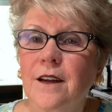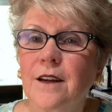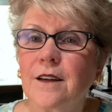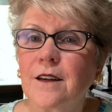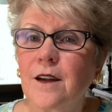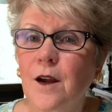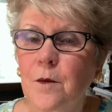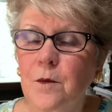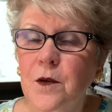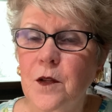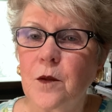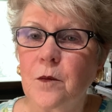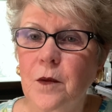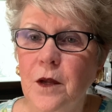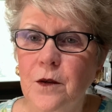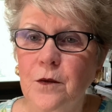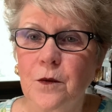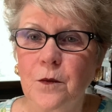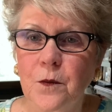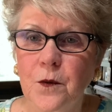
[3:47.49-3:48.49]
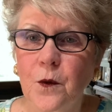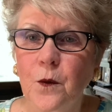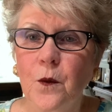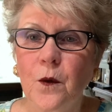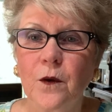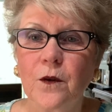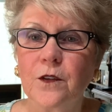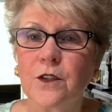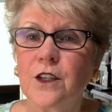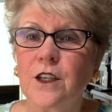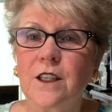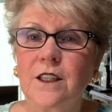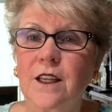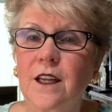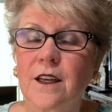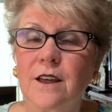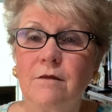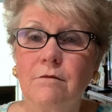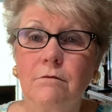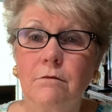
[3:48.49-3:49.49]
come to the bedroom door? And she
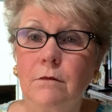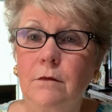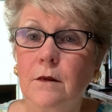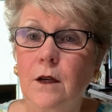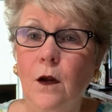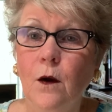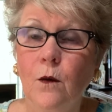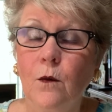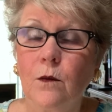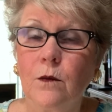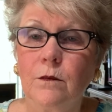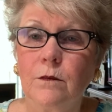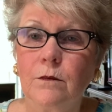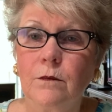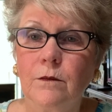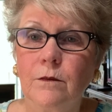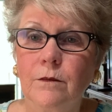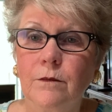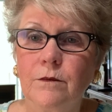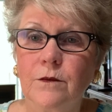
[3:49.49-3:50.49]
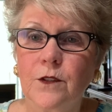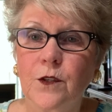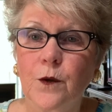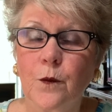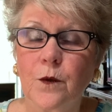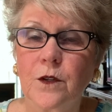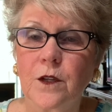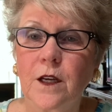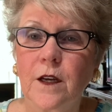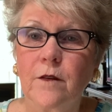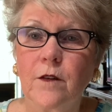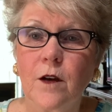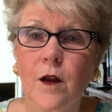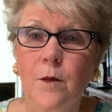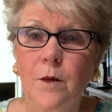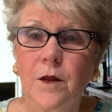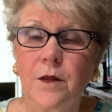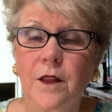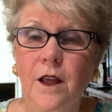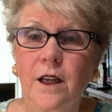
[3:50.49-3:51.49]
said, no, she wasn't even
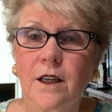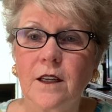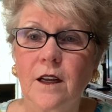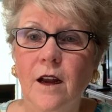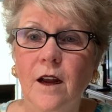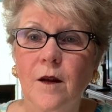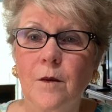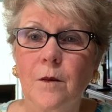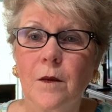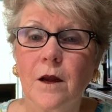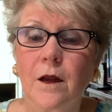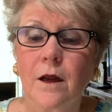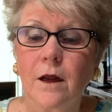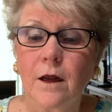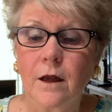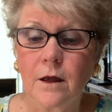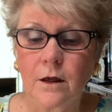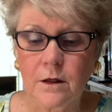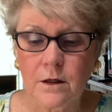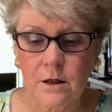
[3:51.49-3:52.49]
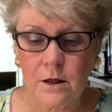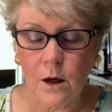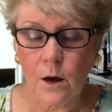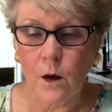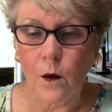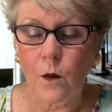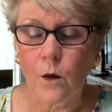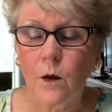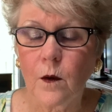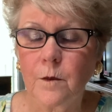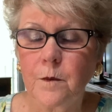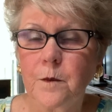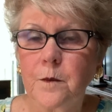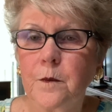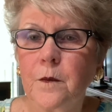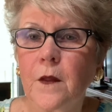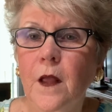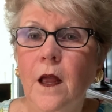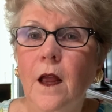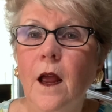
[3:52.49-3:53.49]
up at that time. So
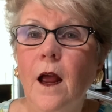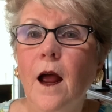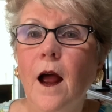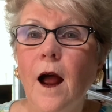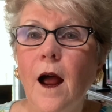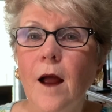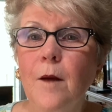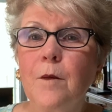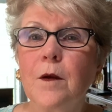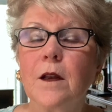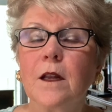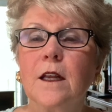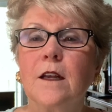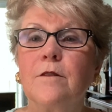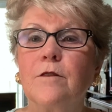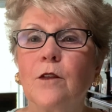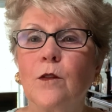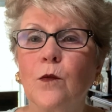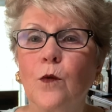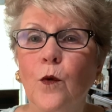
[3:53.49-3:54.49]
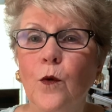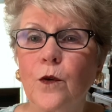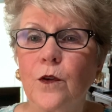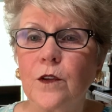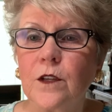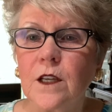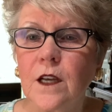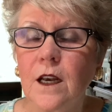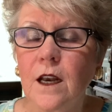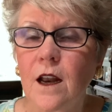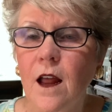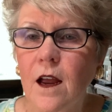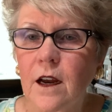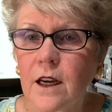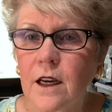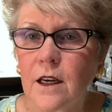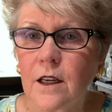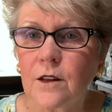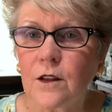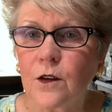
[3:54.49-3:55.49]
I believe the Lord is
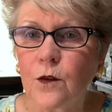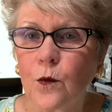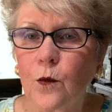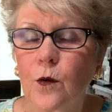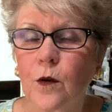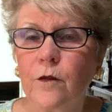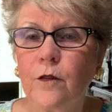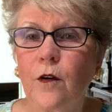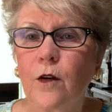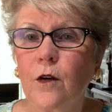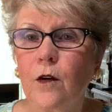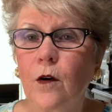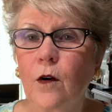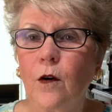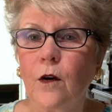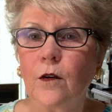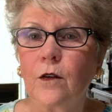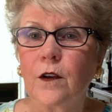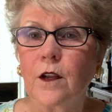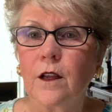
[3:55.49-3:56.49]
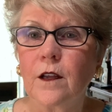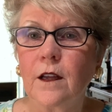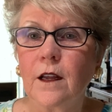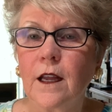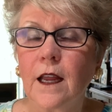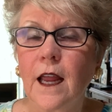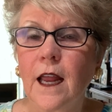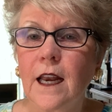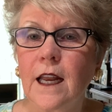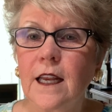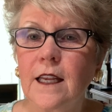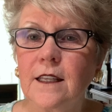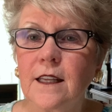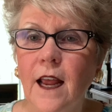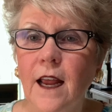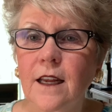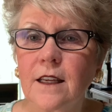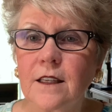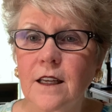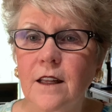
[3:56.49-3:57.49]
knocking at the door of our heart, and he's
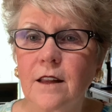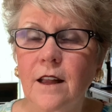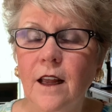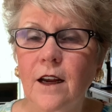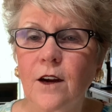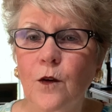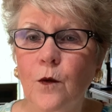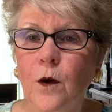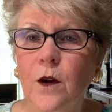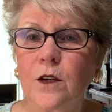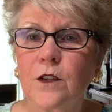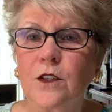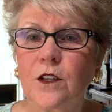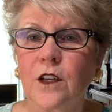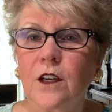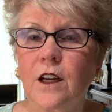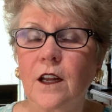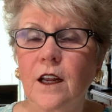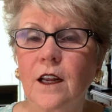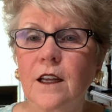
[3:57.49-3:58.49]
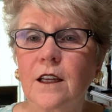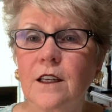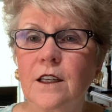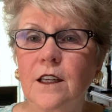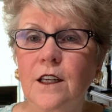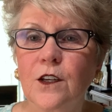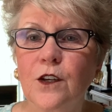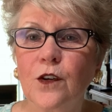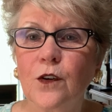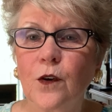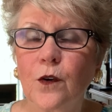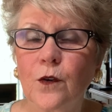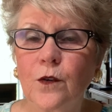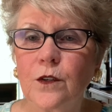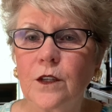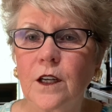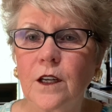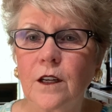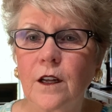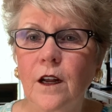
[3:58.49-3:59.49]
asking that question. Did you learn
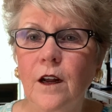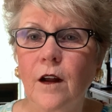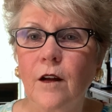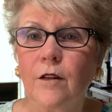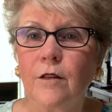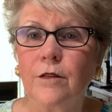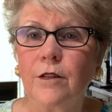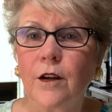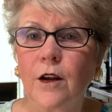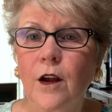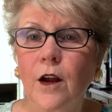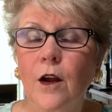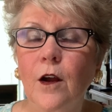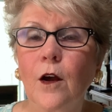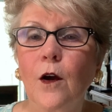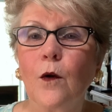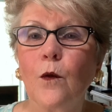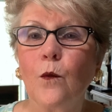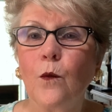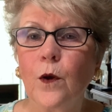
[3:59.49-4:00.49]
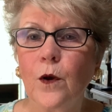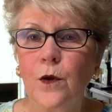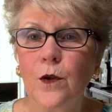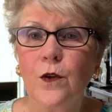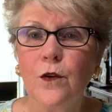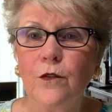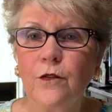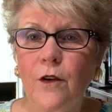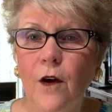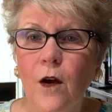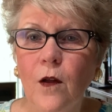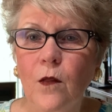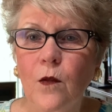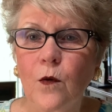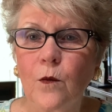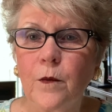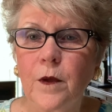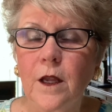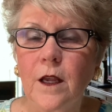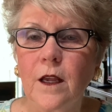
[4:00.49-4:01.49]
to love? Will you follow
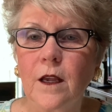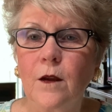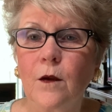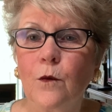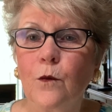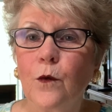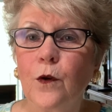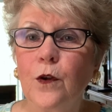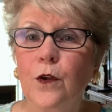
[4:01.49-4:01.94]
me? Will